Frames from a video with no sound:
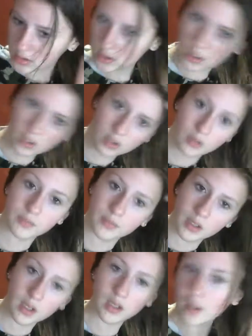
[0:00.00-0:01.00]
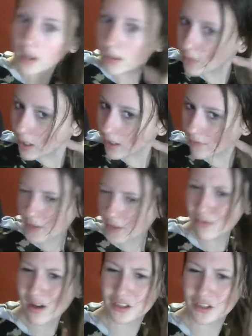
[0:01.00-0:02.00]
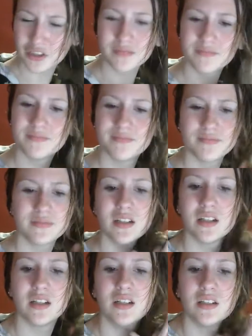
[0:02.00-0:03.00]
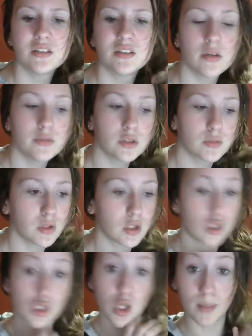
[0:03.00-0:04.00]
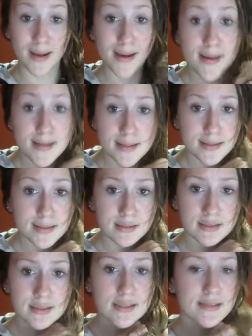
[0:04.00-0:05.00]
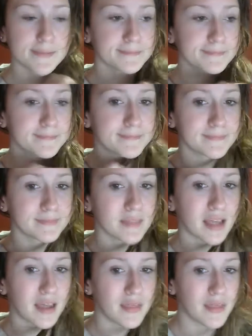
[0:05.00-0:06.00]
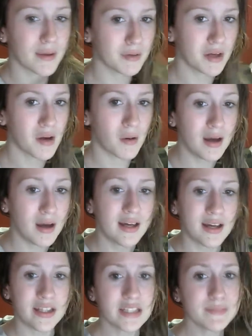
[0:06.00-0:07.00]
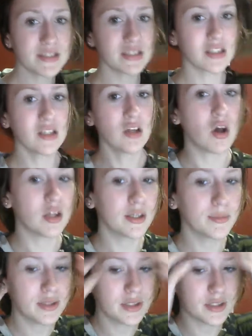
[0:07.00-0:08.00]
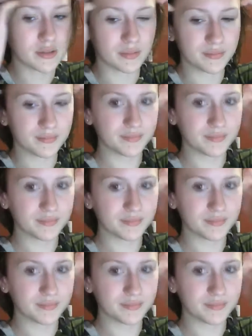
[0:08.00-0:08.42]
So I'm kind of in a rush. So I'm just putting this on my ends. There we go. And that's basically all I really do.